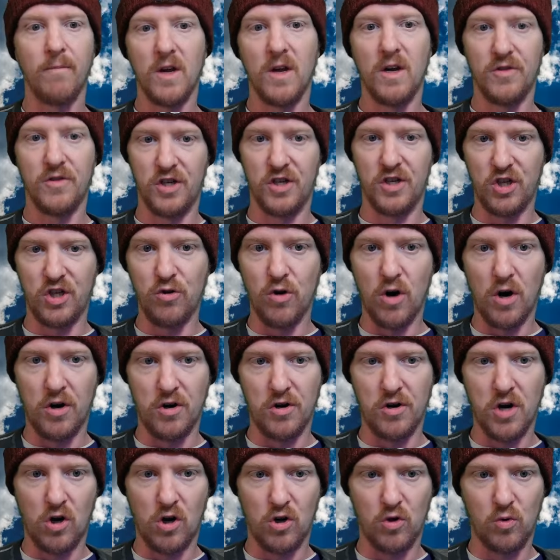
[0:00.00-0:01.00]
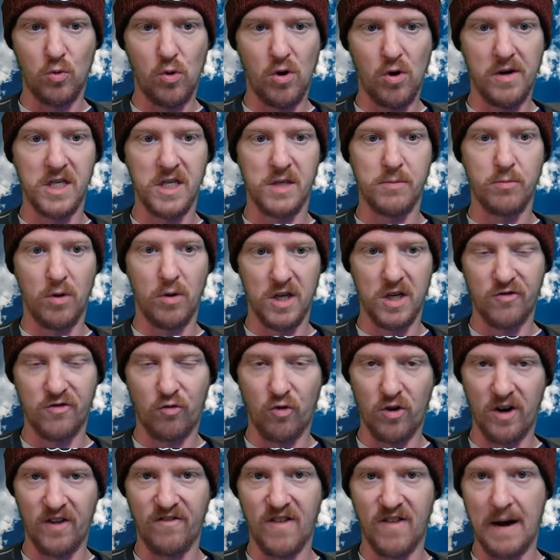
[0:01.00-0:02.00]
The $200 one is plus
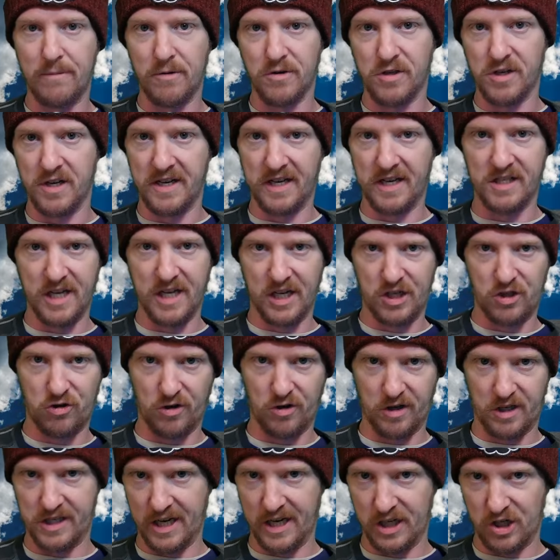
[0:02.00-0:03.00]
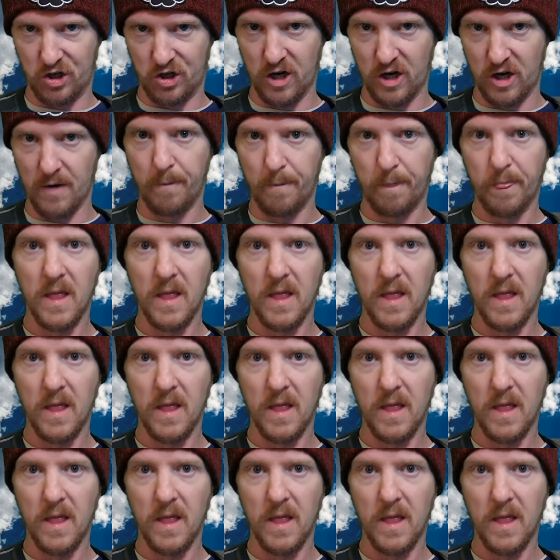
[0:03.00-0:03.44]
45%, etc., etc.